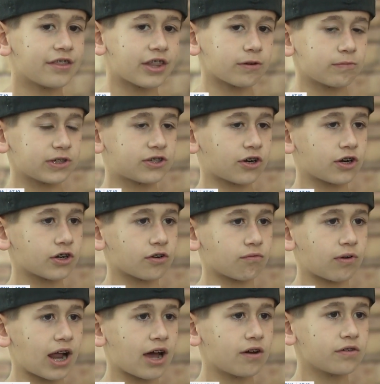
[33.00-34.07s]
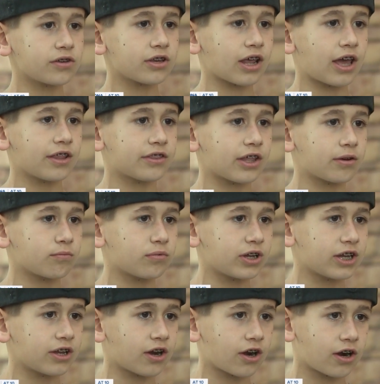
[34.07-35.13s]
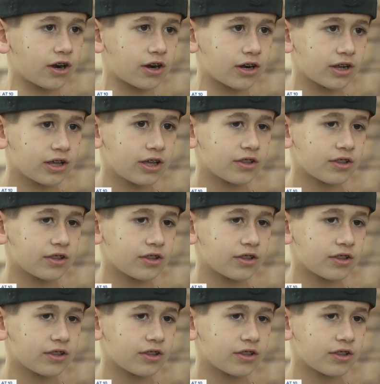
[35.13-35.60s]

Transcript: and then we turned around, and then we heard